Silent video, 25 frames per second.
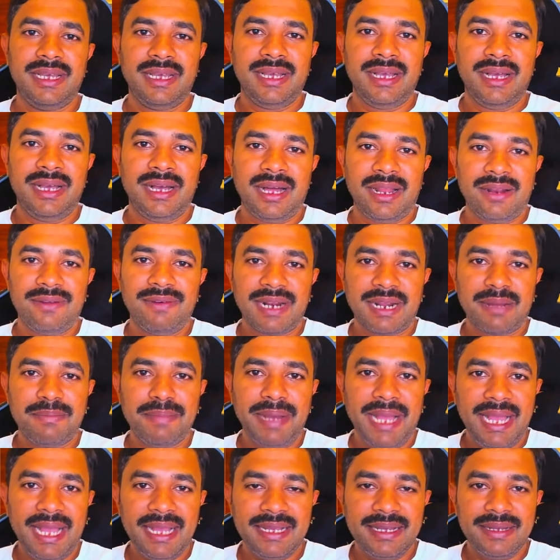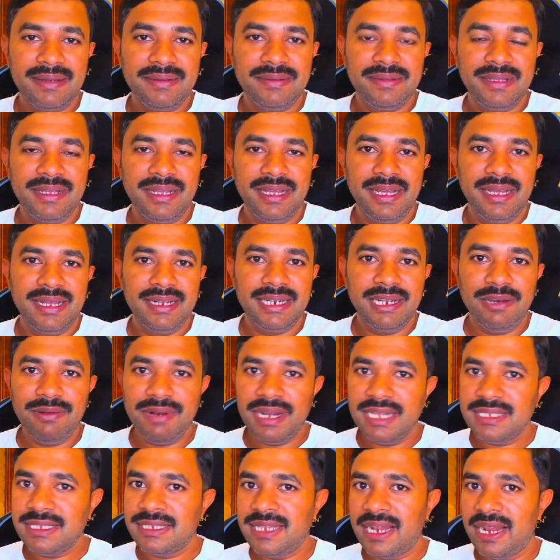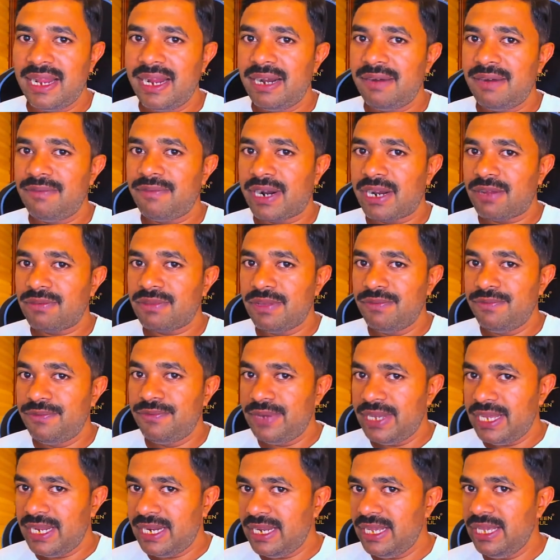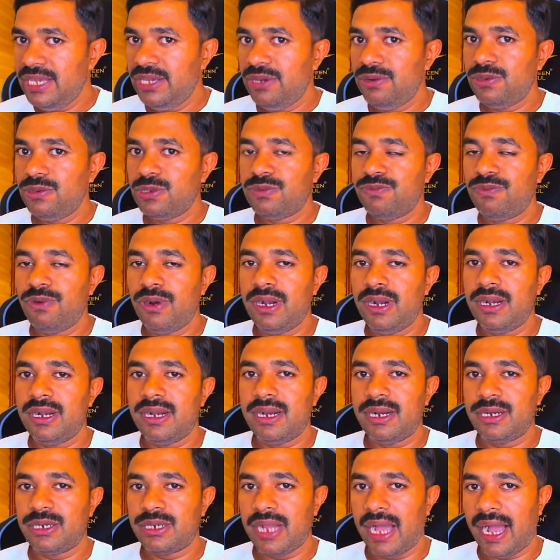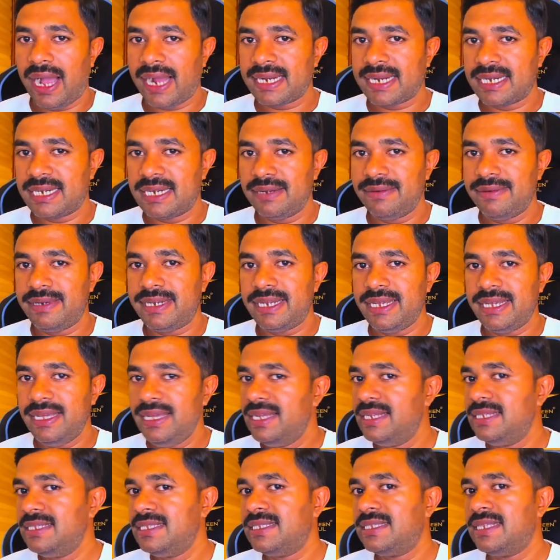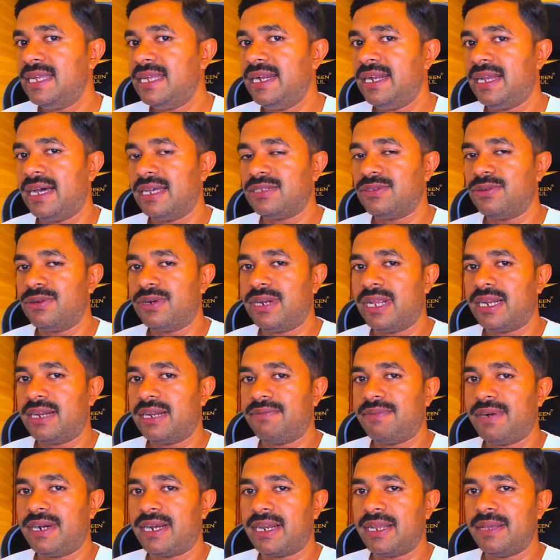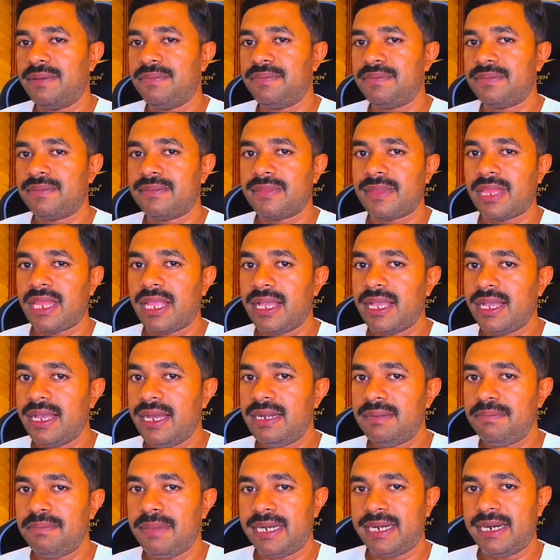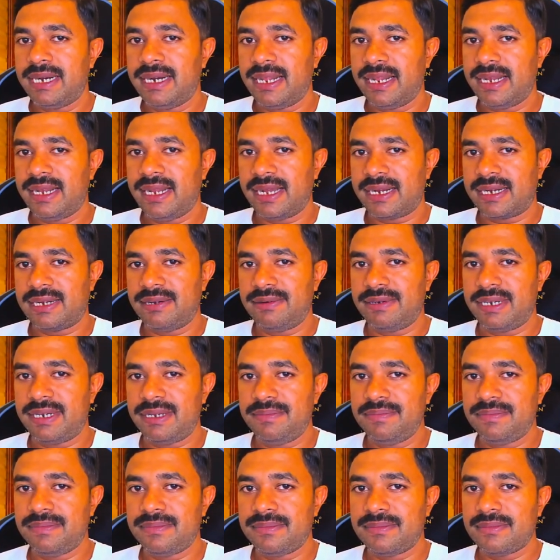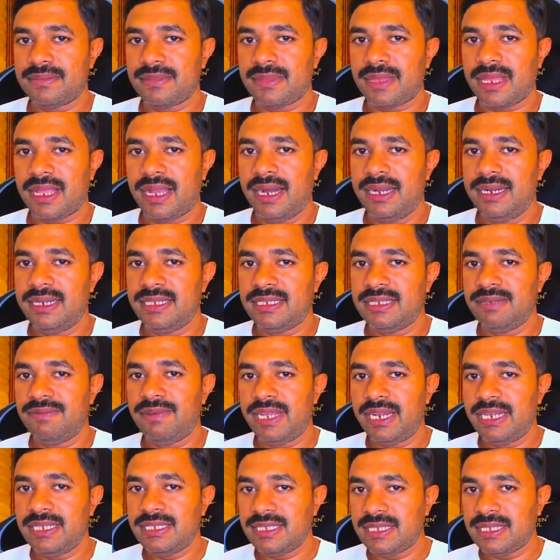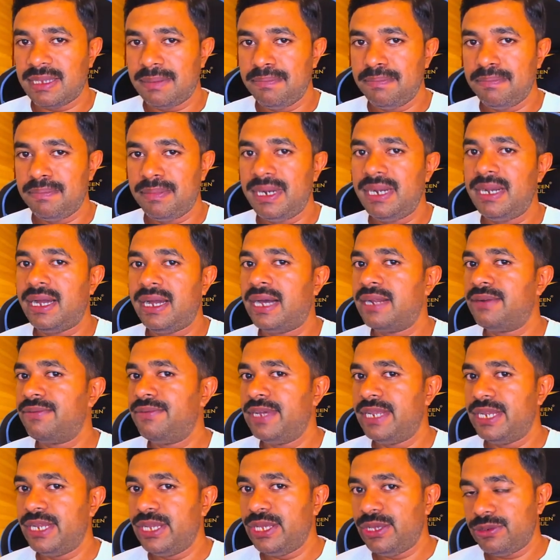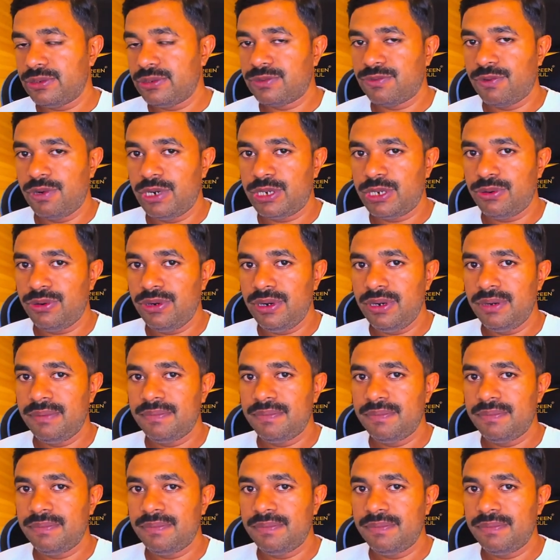Hello, welcome back. Now let's learn one of the very useful activity inside Azure Data Factory, Get Metadata activity. And it's a very simple and very useful tool.